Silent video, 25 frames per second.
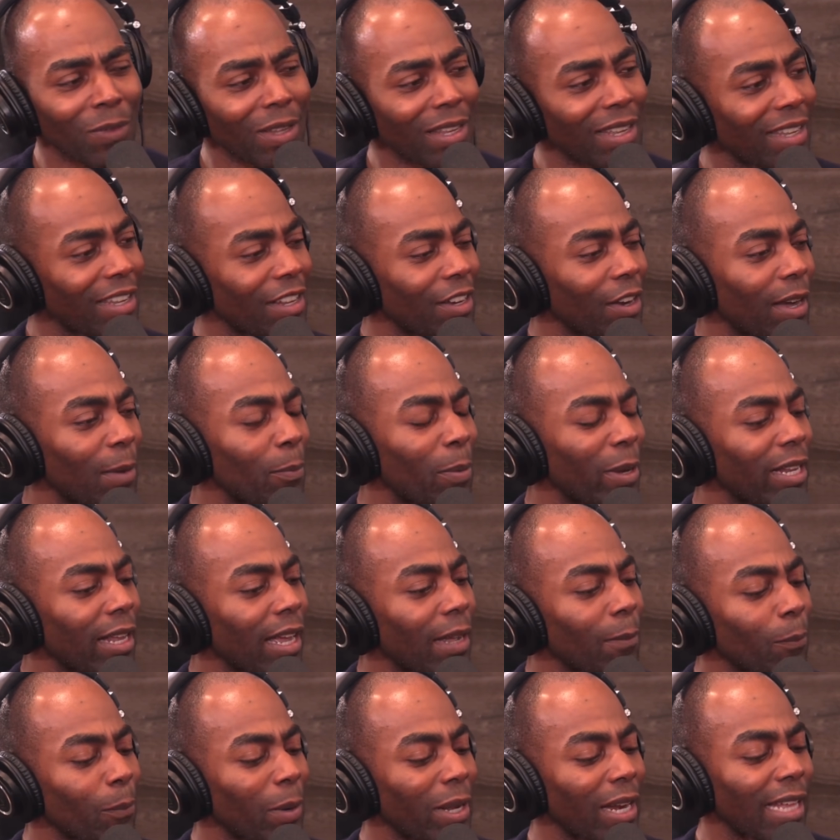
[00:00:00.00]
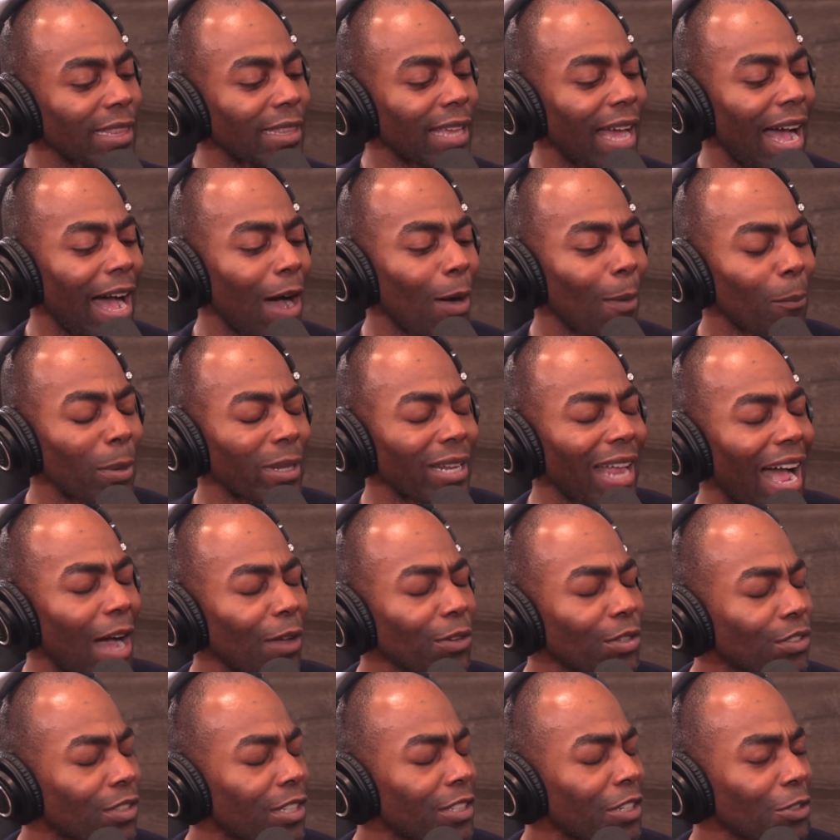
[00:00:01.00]
You know, yeah, but how
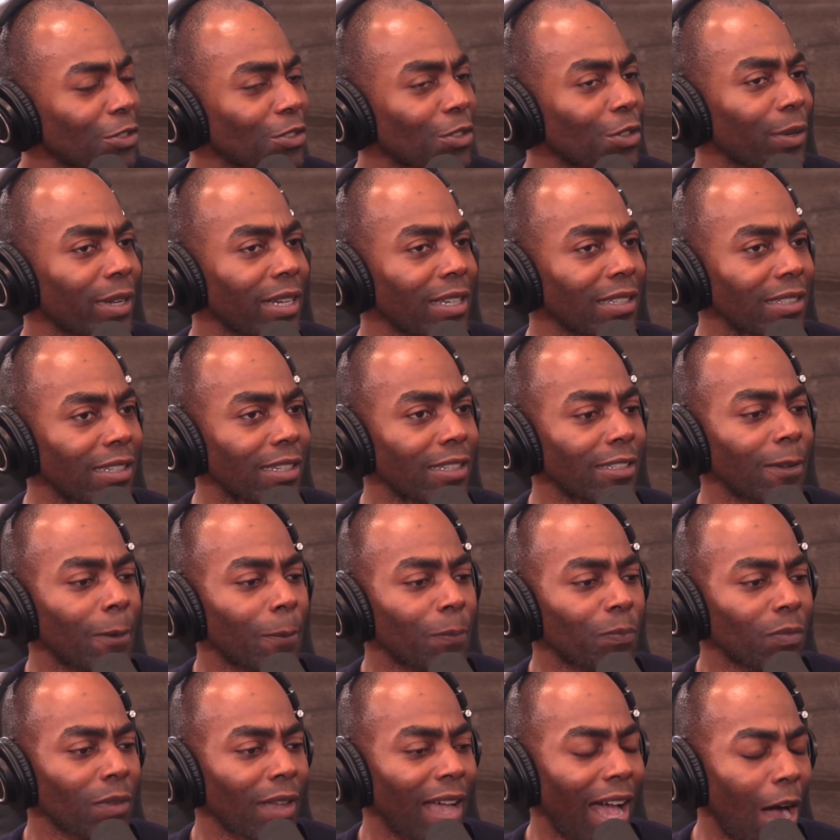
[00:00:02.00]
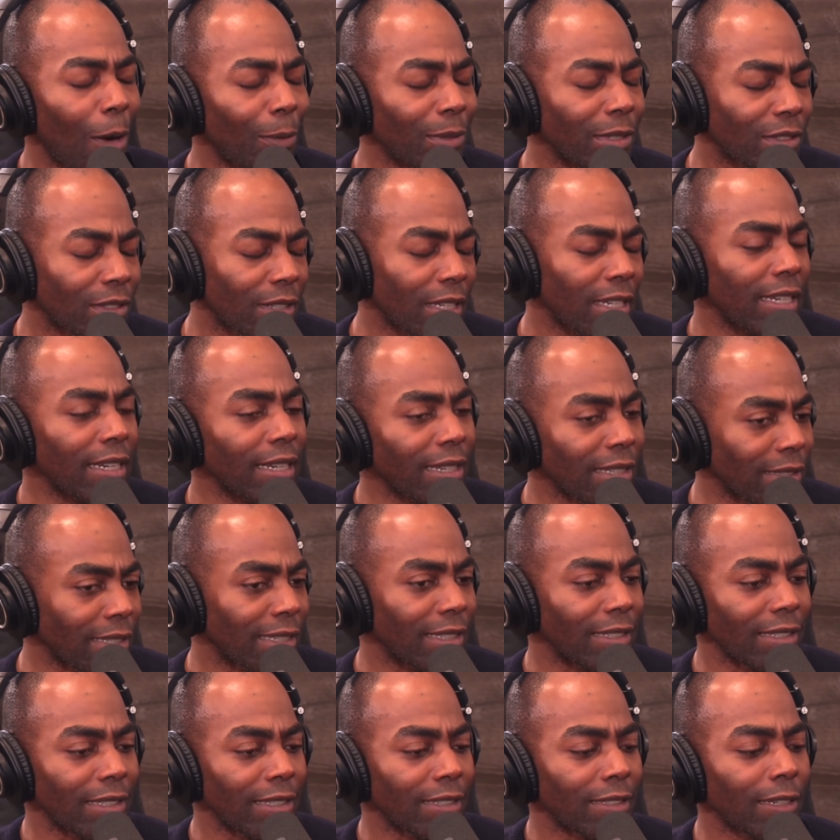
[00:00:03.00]
sinister is it? How insidious
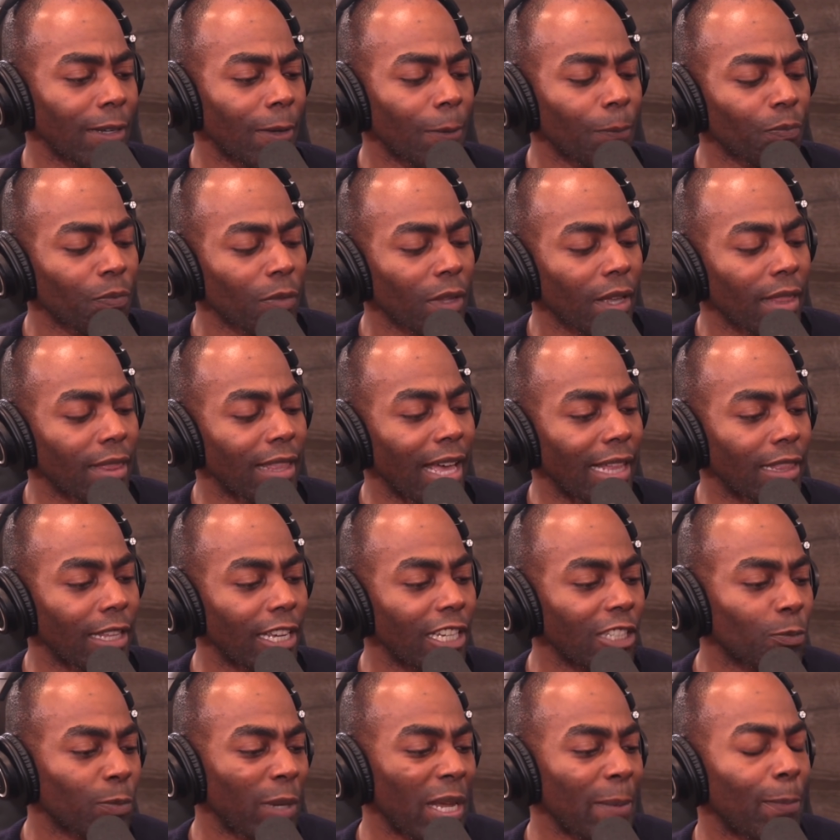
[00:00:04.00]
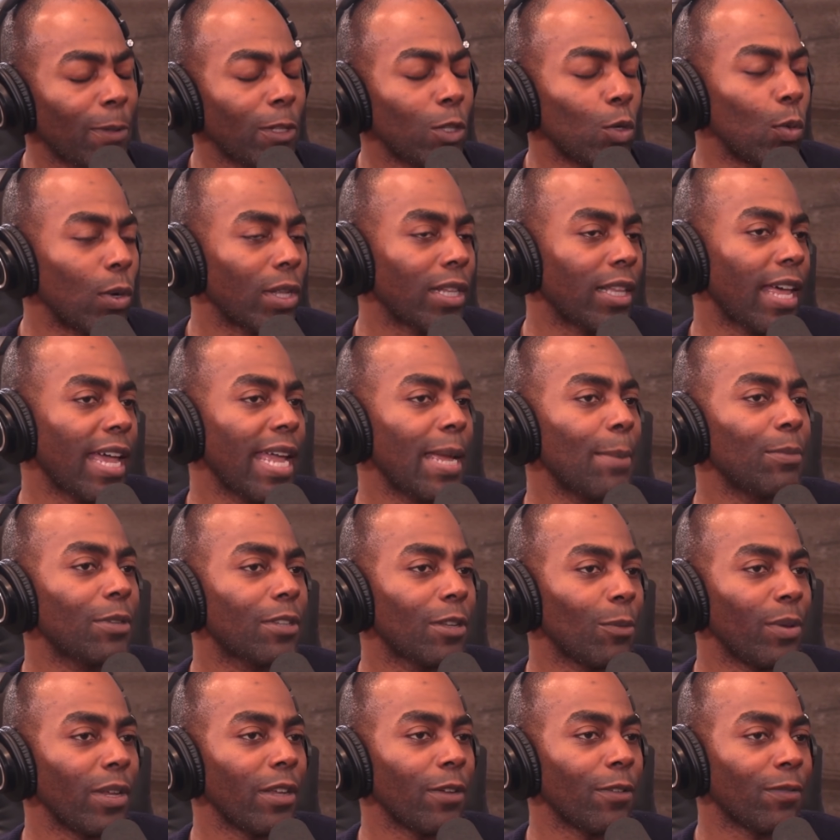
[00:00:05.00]
is it that these people who claim to
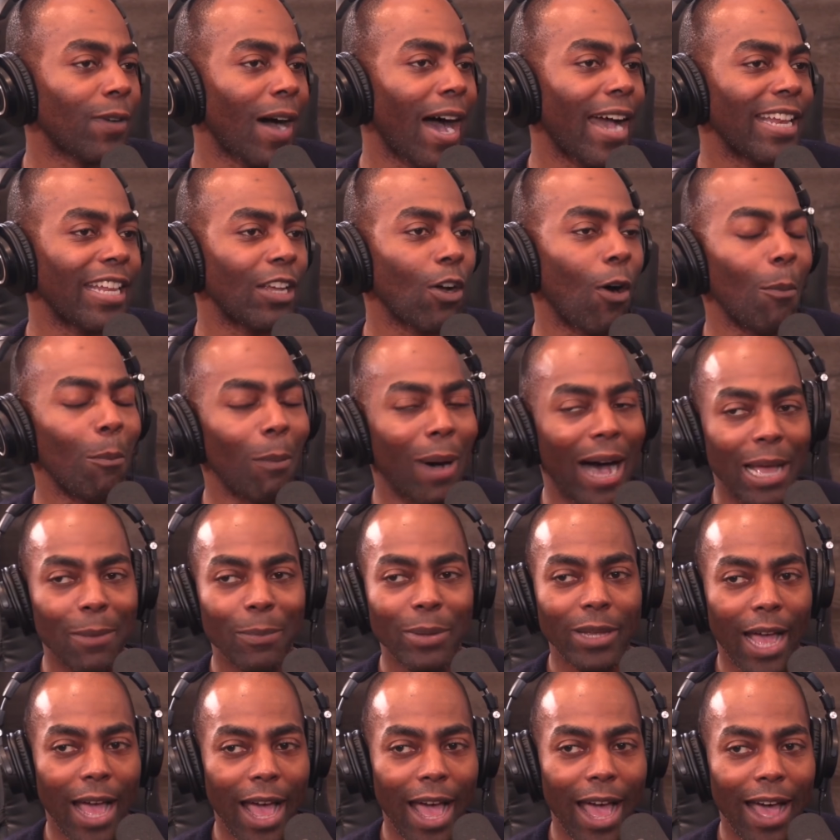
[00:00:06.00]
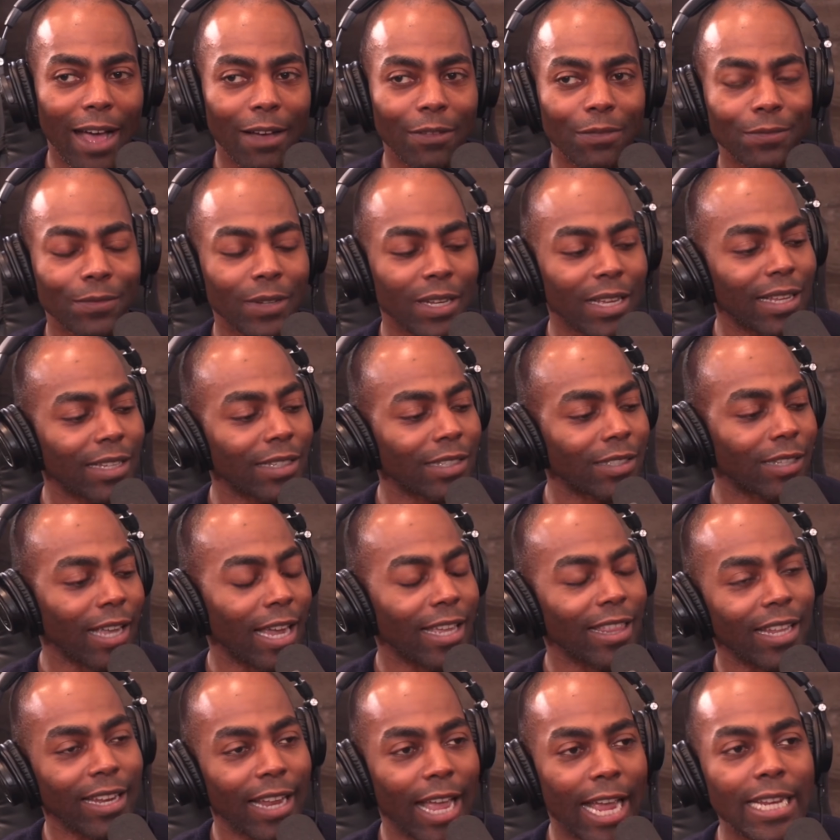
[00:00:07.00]
be fighting on my behalf say
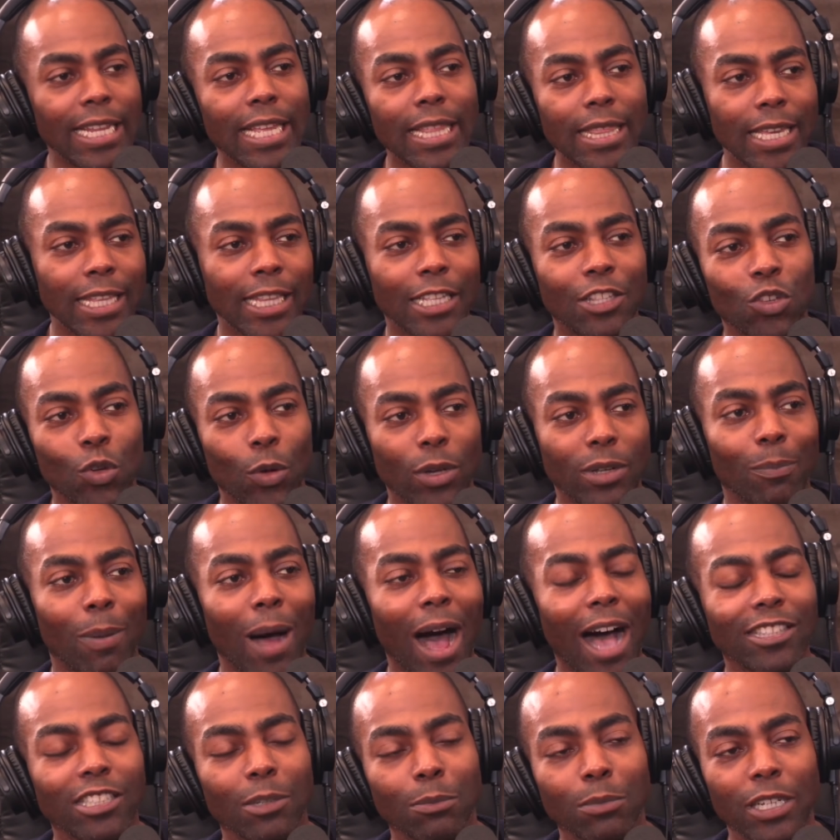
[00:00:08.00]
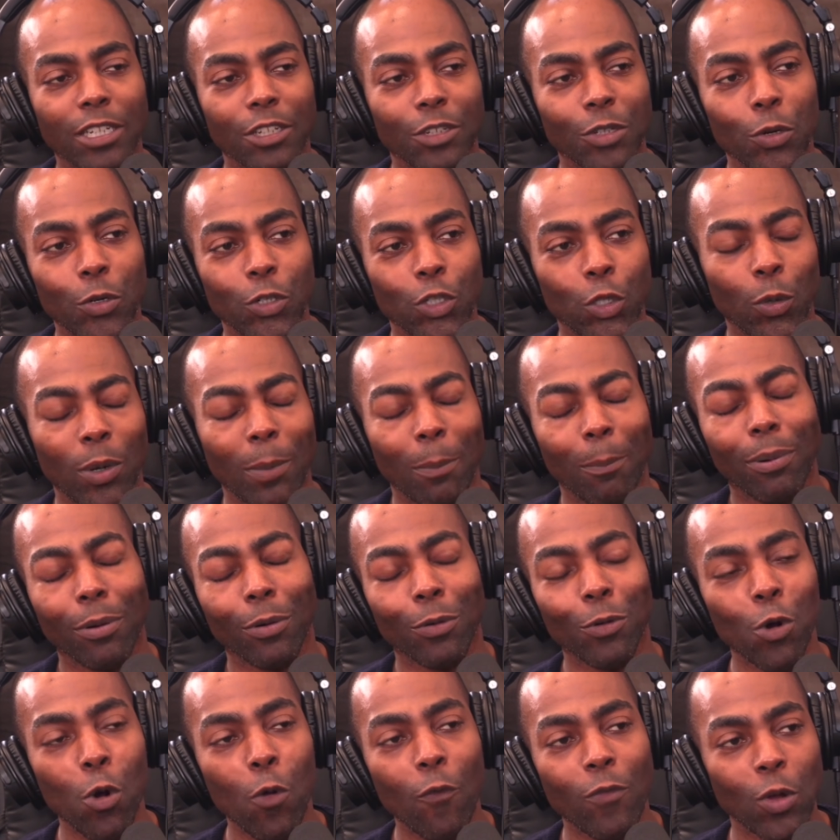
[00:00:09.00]
that anything that you could possibly do to
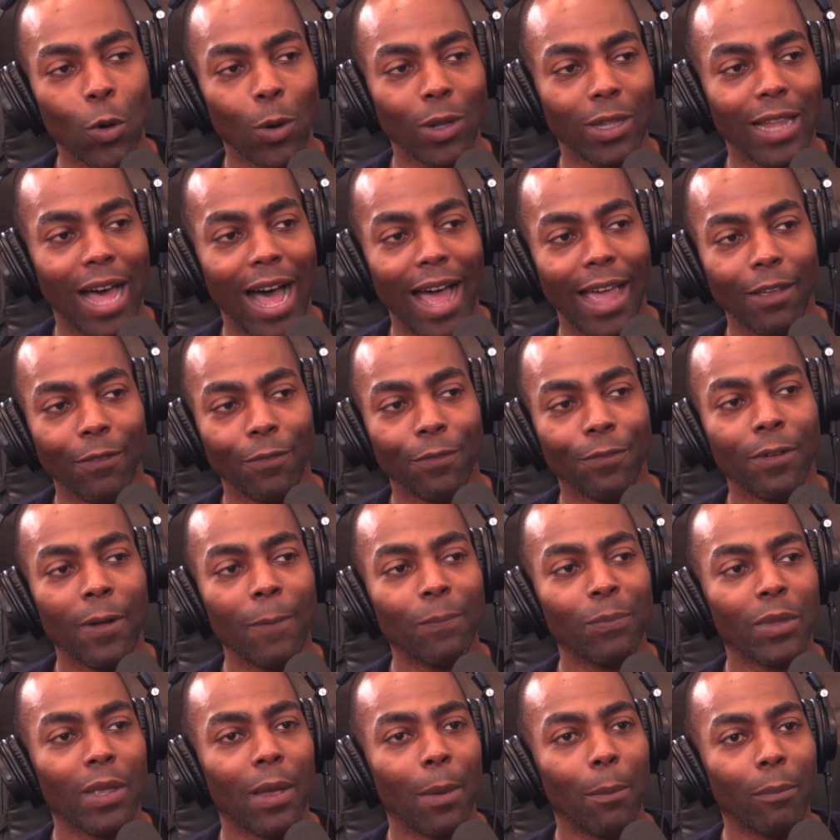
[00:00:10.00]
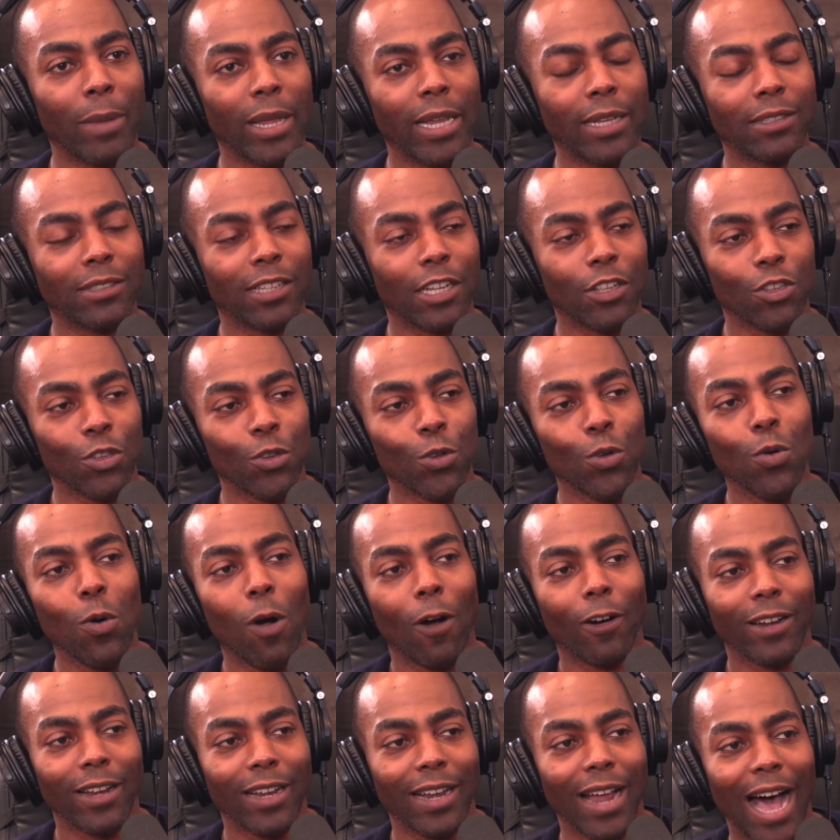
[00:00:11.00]
improve your life means that you
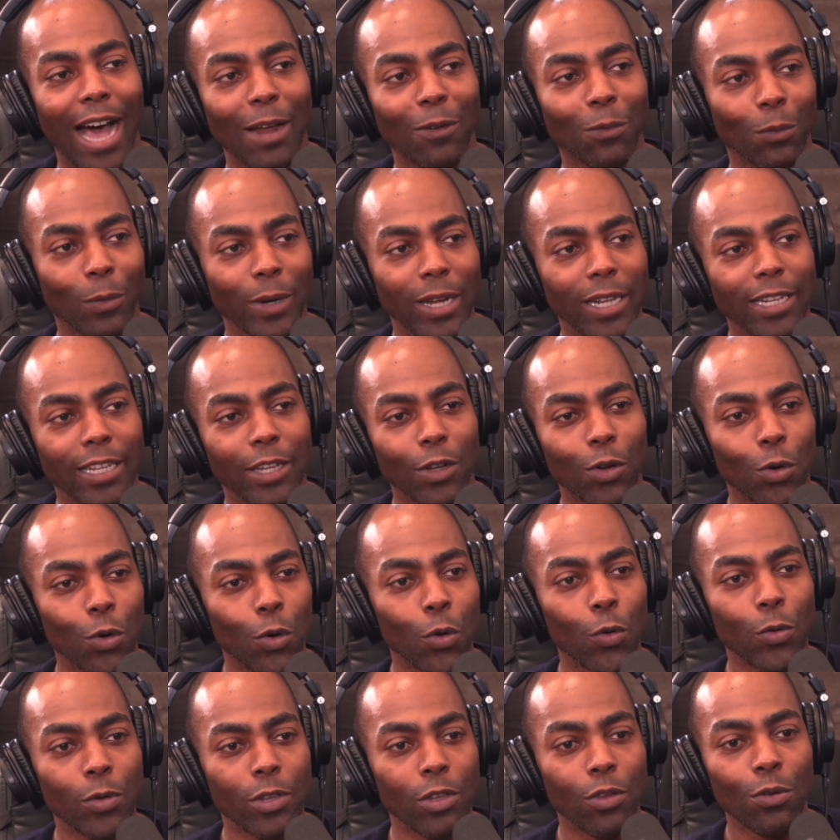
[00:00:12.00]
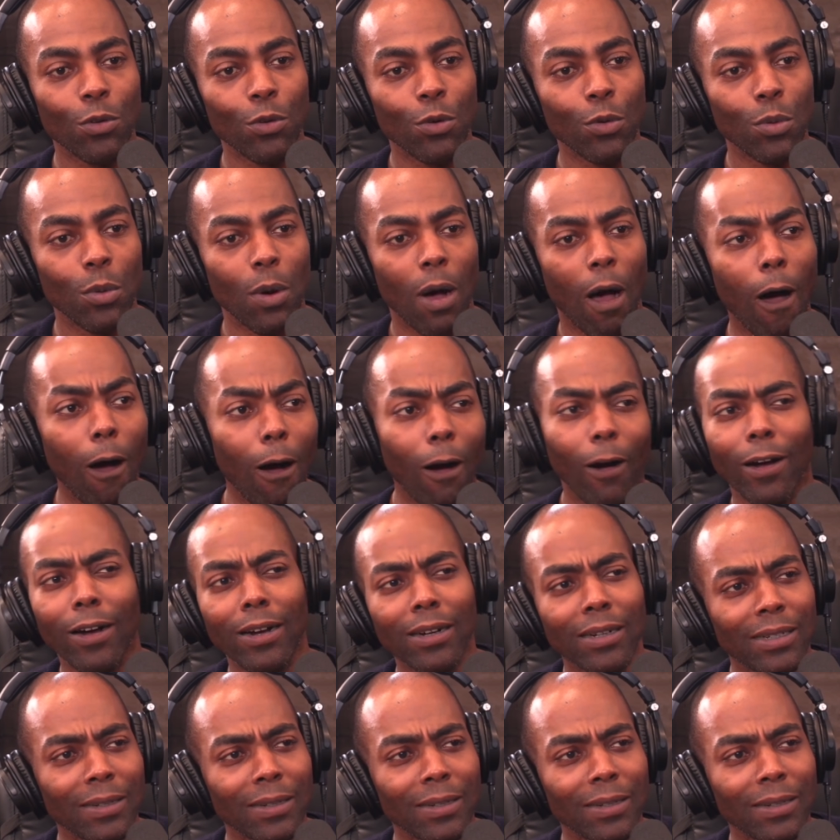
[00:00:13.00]
are not really who you are?